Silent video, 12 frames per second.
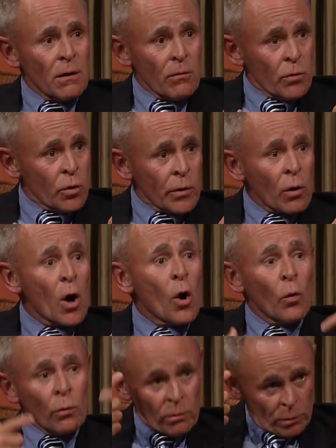their
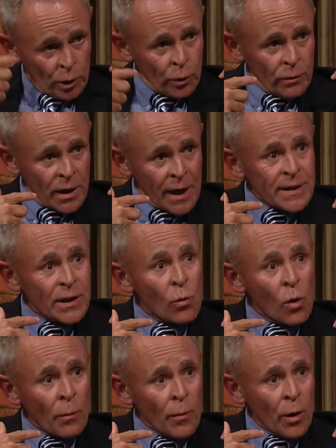own luteinizing
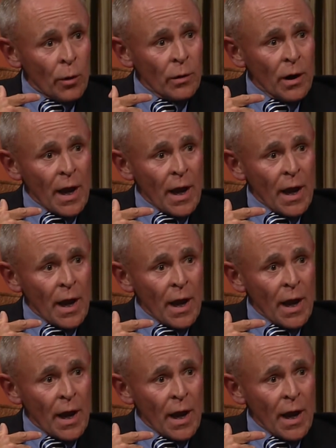hormone